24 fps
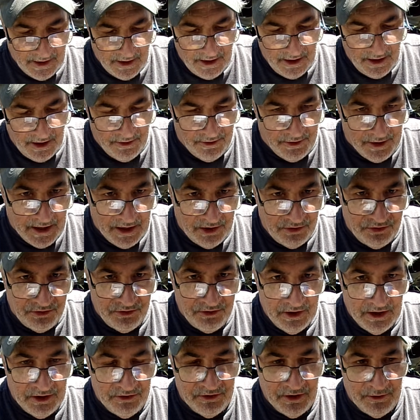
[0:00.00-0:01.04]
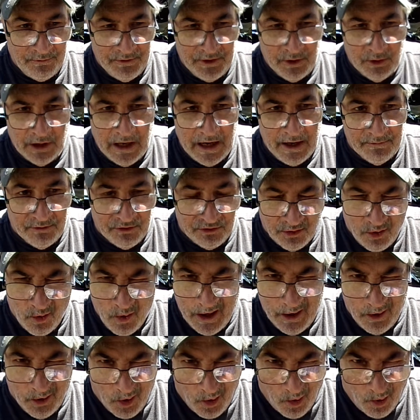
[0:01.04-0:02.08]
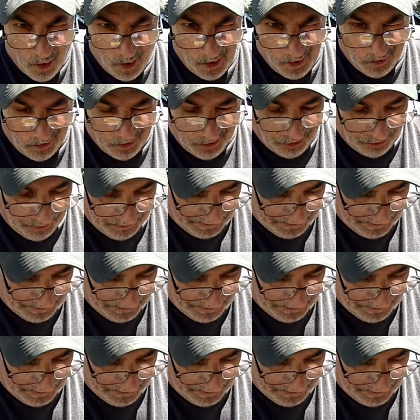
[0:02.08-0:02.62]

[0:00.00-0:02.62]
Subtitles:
this is if you have square coils.